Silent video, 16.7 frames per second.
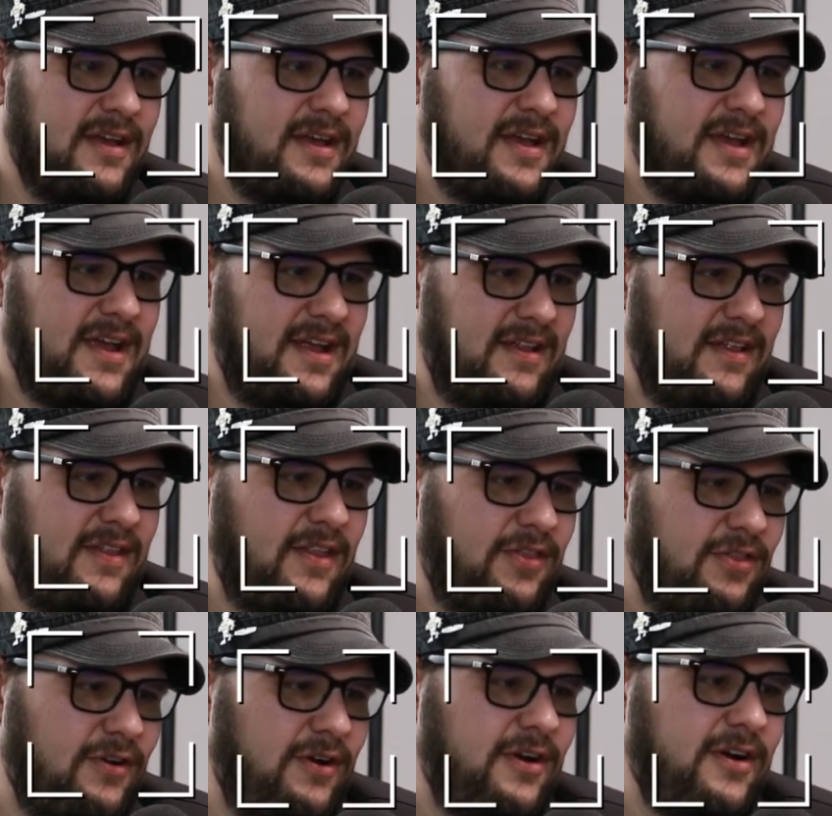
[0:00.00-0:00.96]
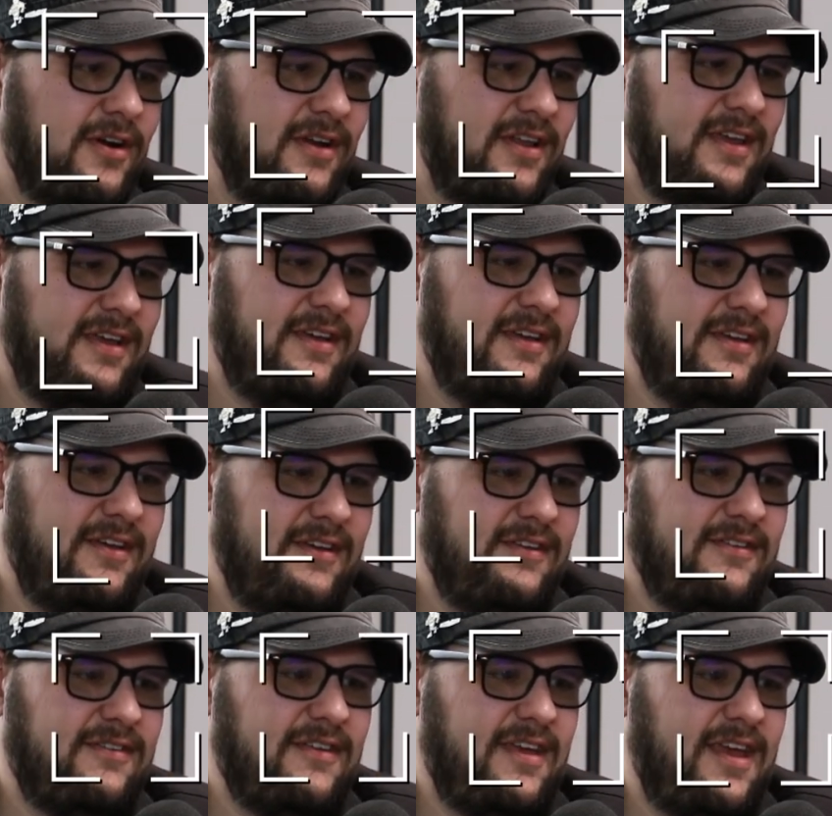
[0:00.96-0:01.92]
And the third
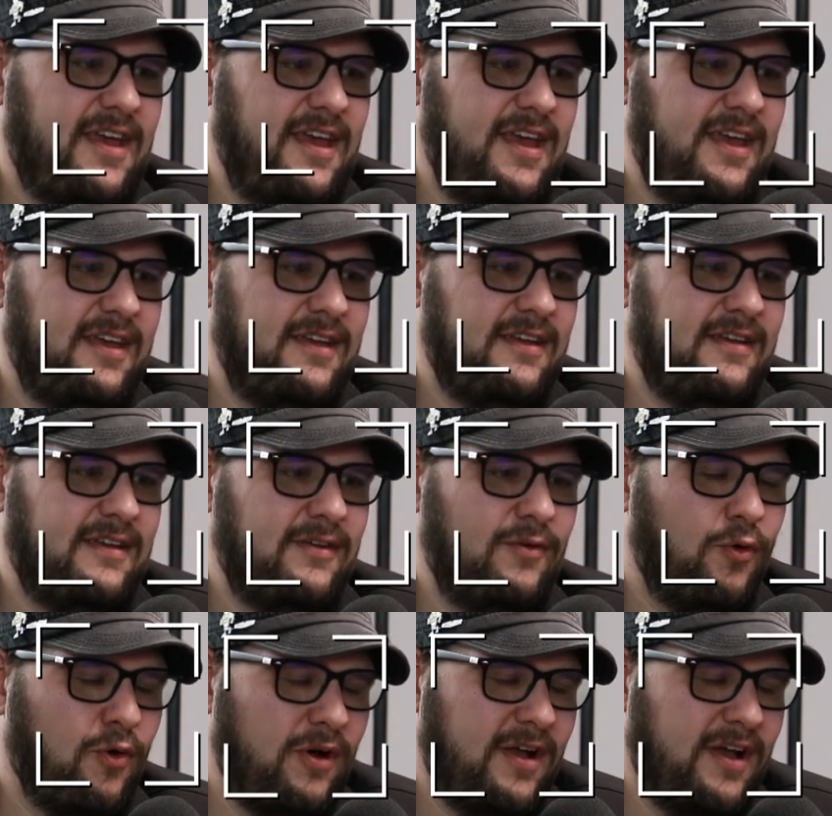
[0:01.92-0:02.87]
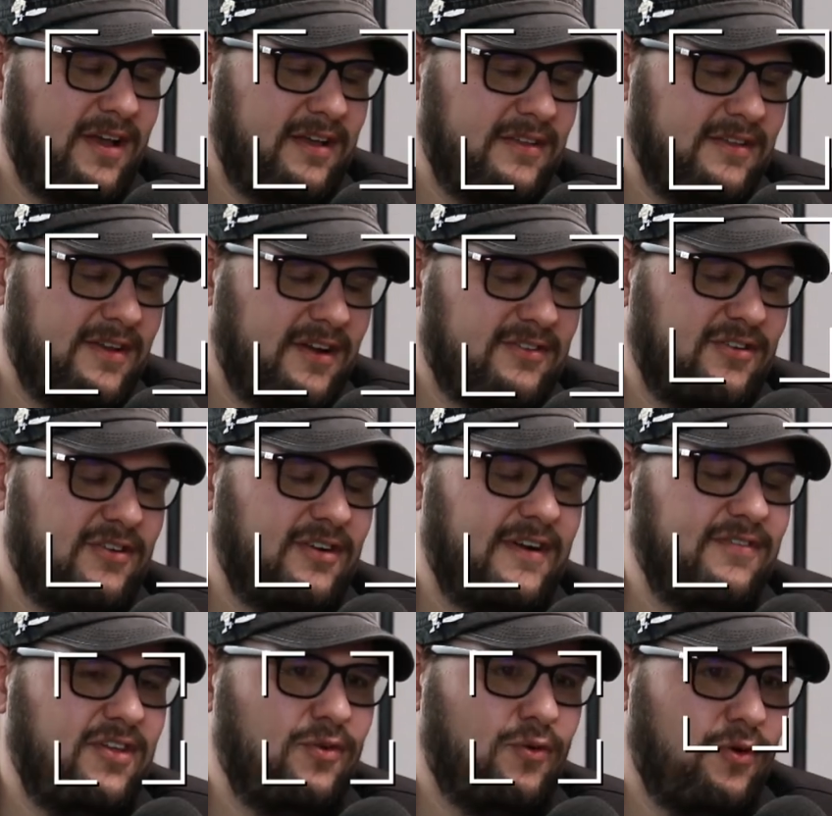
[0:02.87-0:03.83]
is a conductor of the
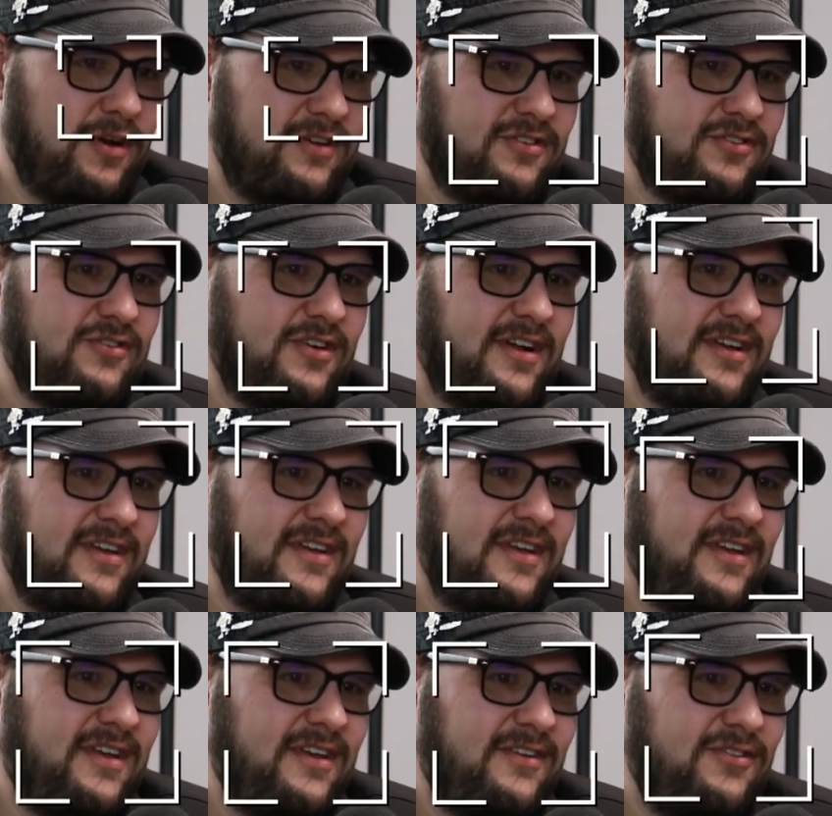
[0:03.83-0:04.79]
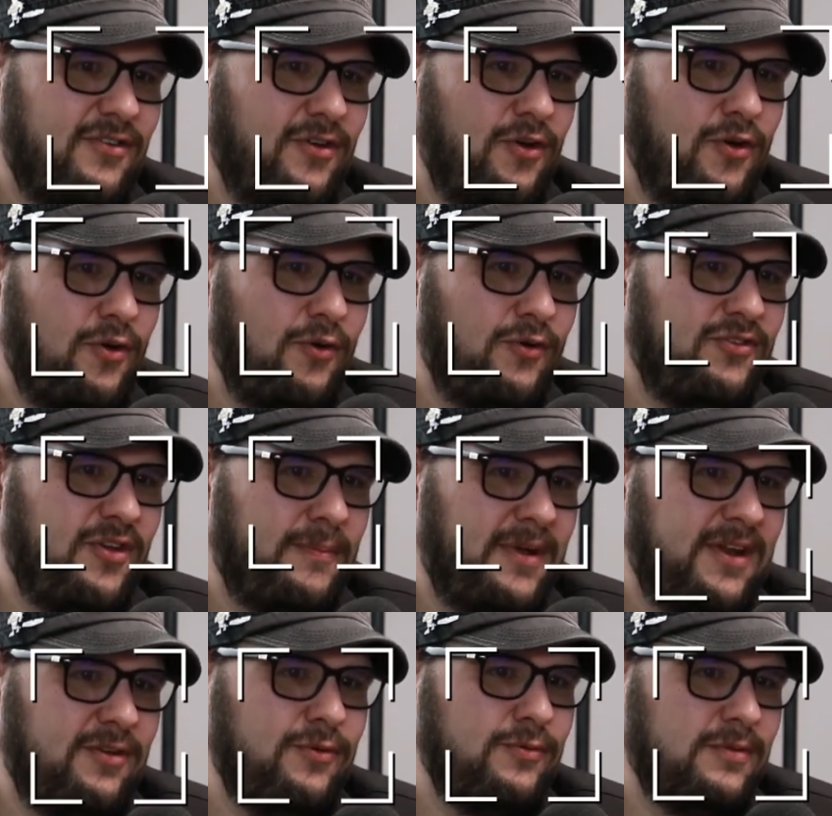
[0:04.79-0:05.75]
orchestra. So somebody
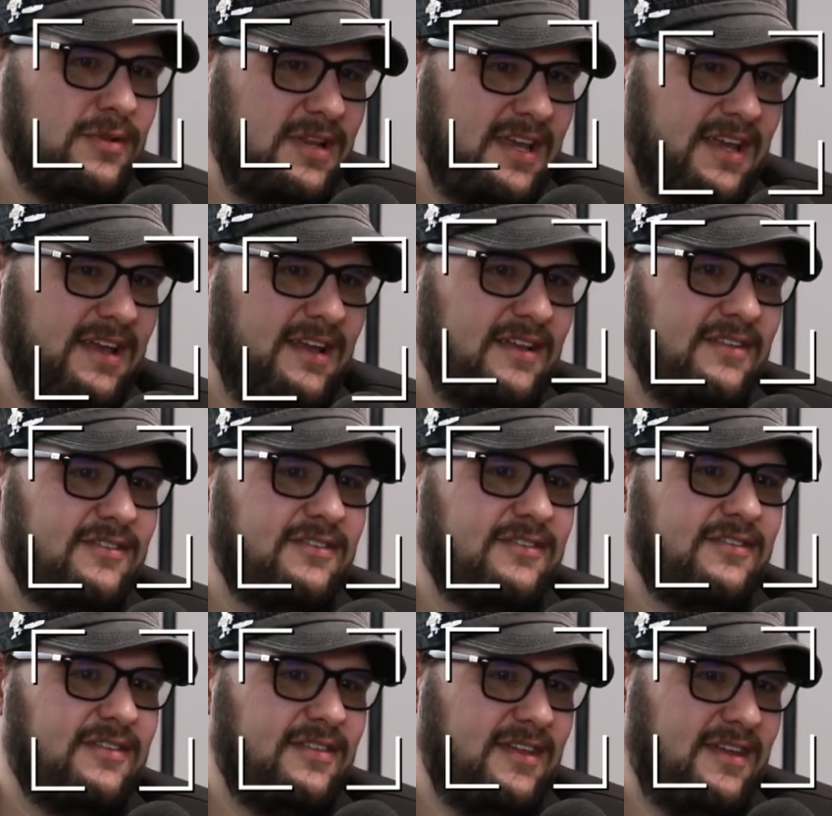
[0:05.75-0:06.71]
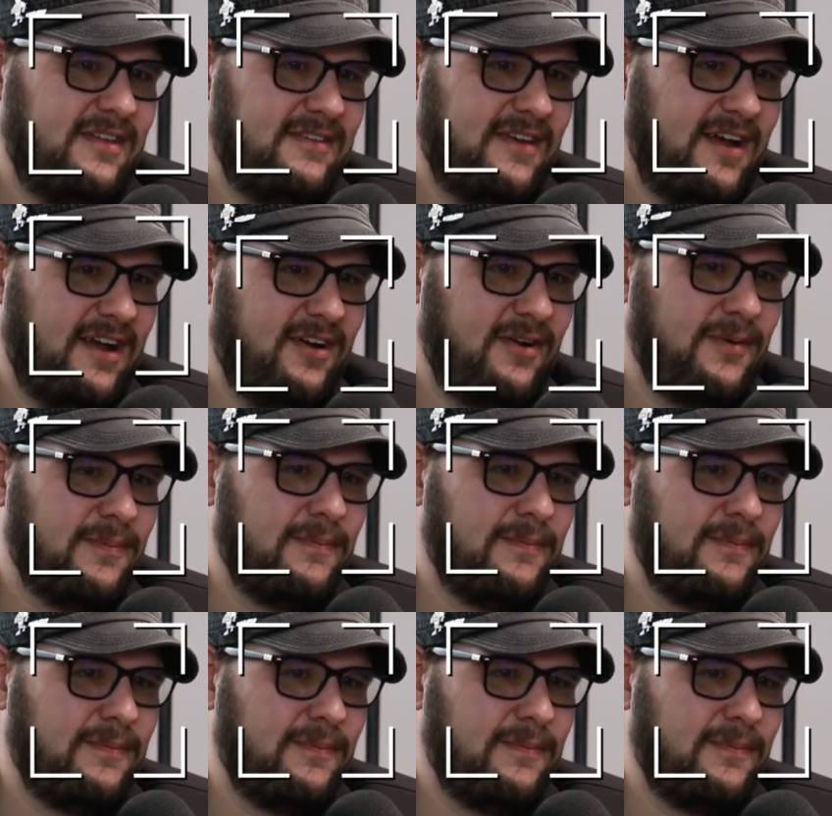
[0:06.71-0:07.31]
who leads the entire